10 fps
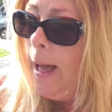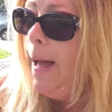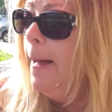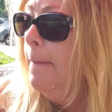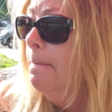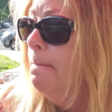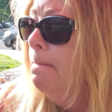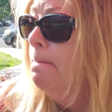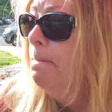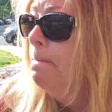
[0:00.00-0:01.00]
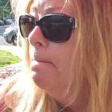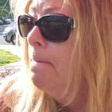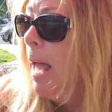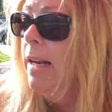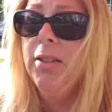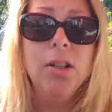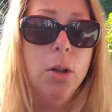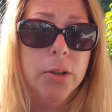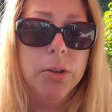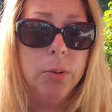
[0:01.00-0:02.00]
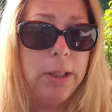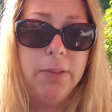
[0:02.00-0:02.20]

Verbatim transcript: And I still also,